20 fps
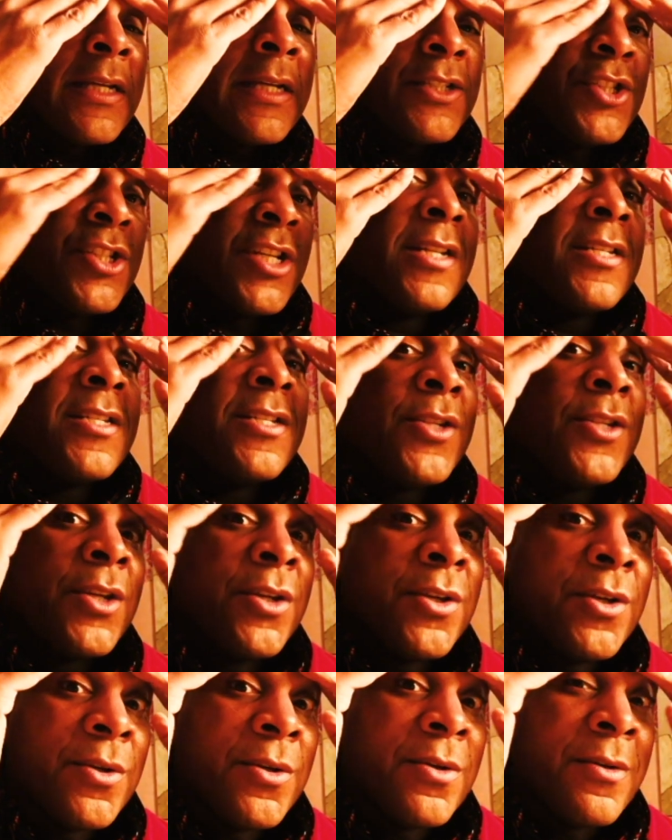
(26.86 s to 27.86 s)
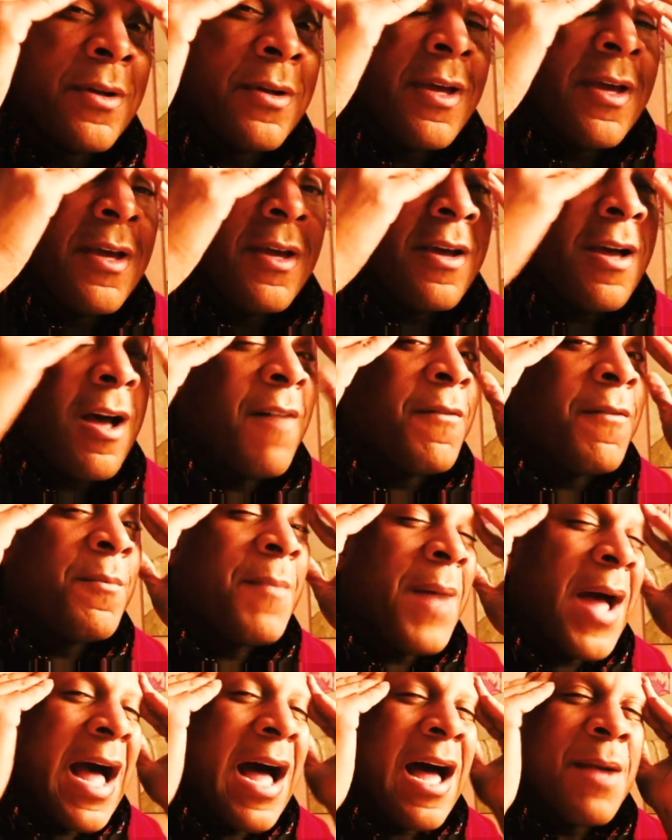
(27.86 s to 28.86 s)
just to cover
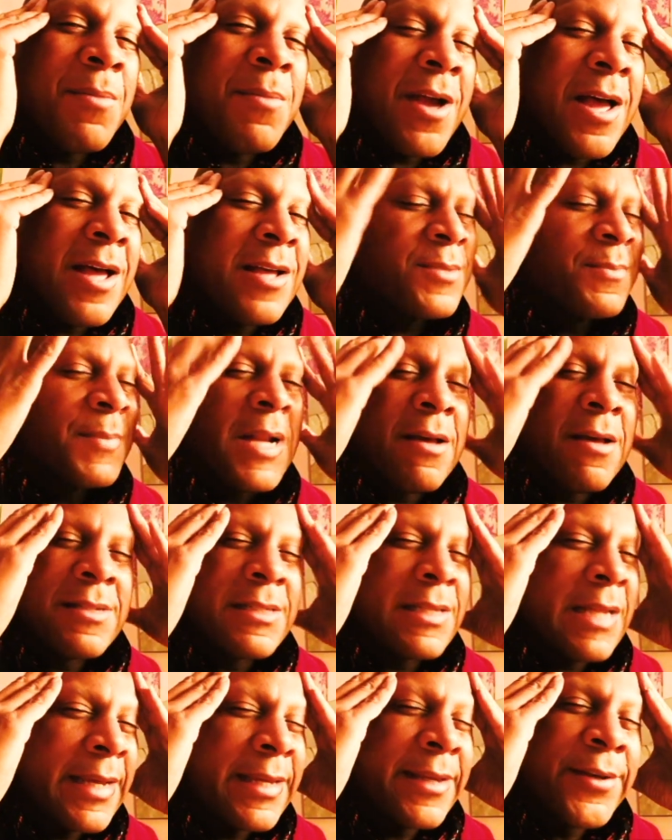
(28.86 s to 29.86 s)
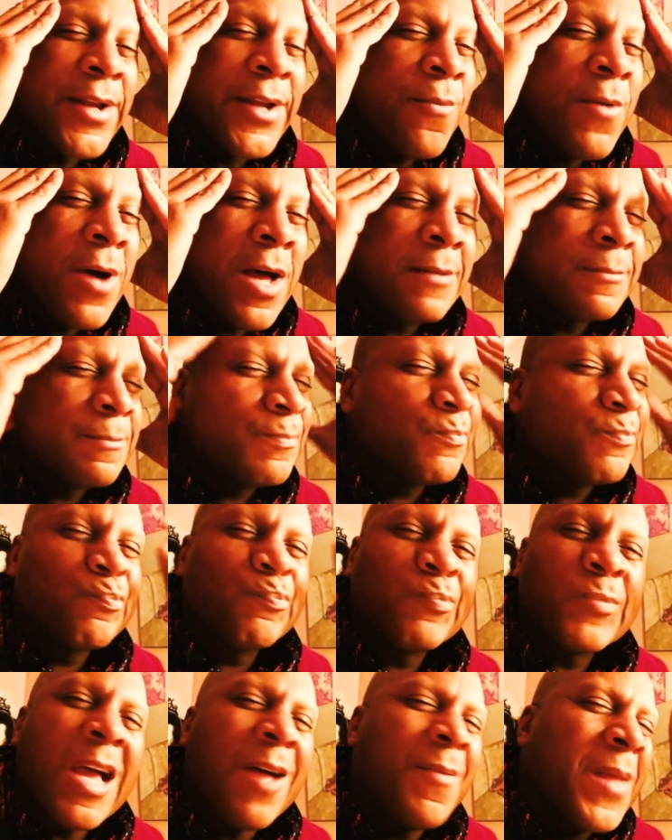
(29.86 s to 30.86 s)
my eyebrows, but I was like, you know what?
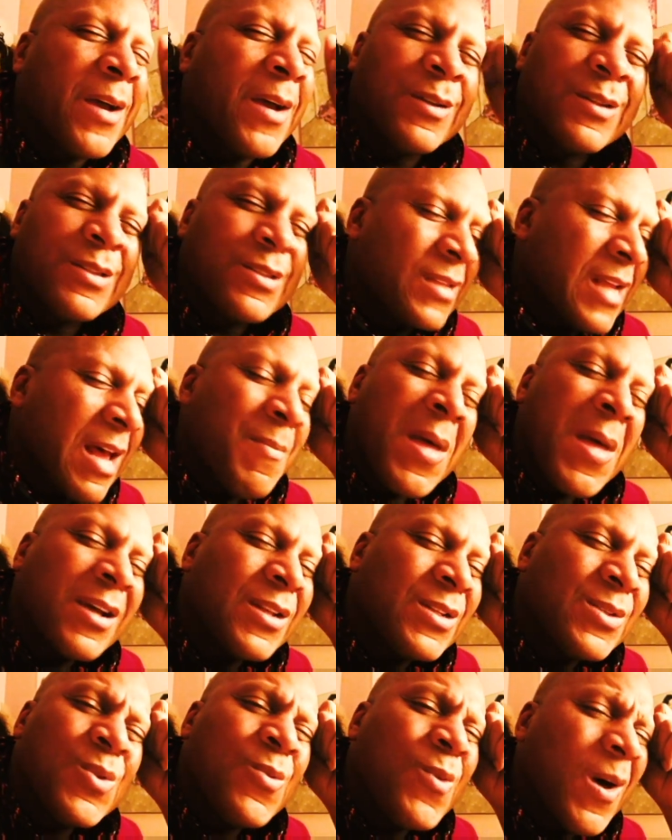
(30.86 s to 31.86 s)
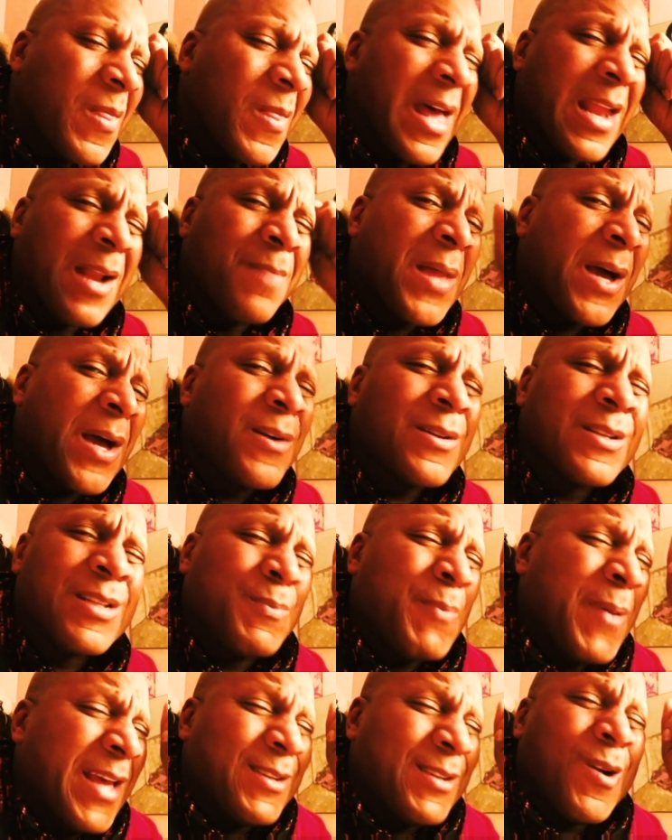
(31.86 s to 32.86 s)
I'm not gonna do all that. I'm not gonna
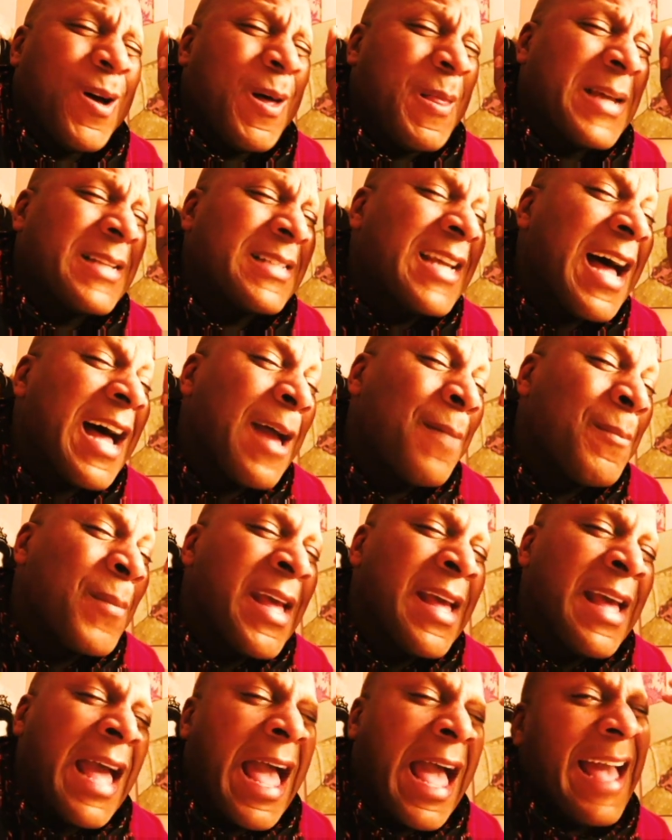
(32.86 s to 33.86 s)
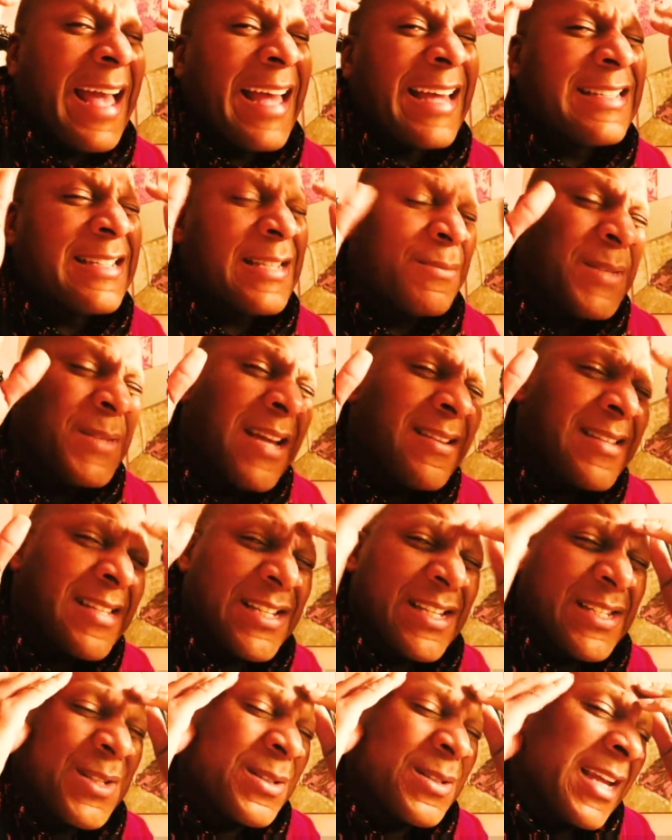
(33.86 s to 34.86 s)
spend all that time. And sometimes it
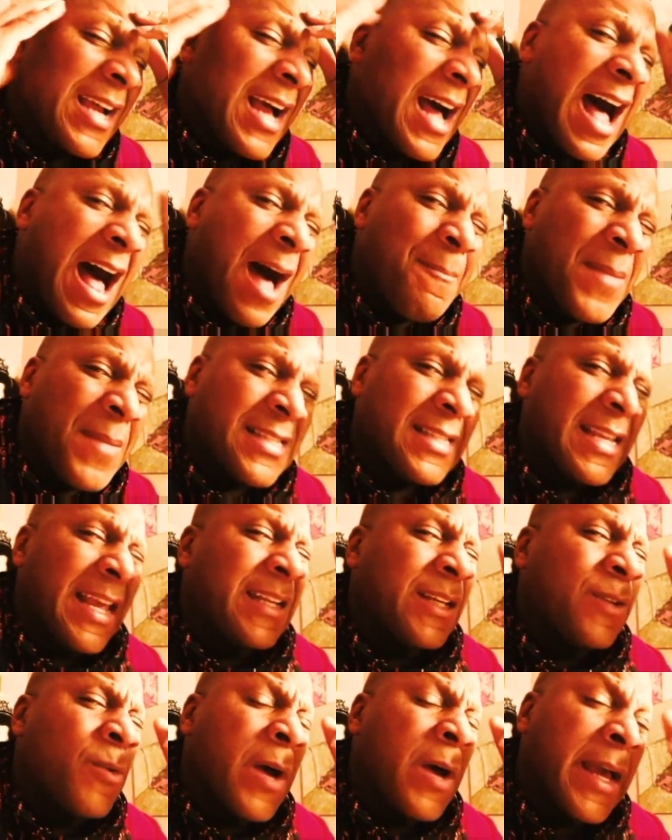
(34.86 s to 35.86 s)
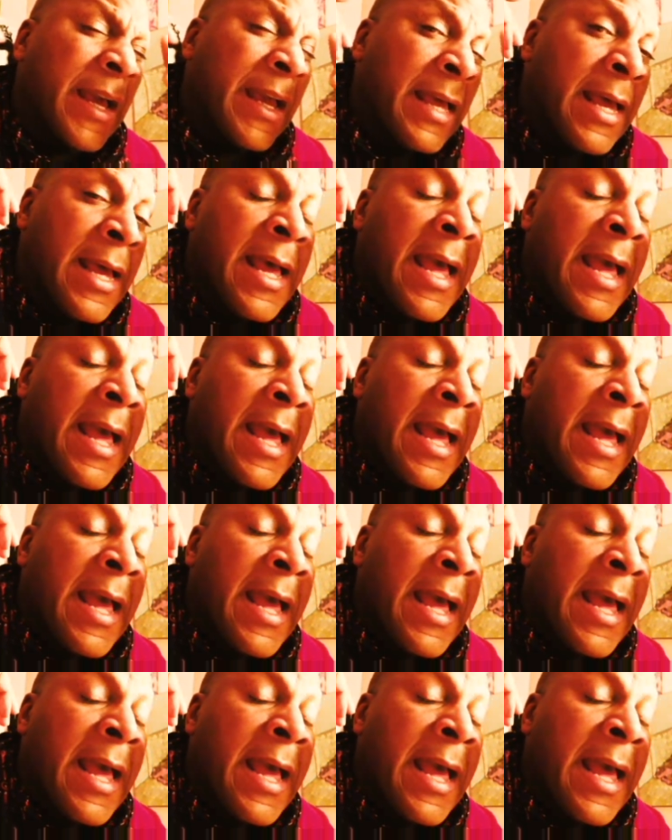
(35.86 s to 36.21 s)
just looks like a hot mess anyway.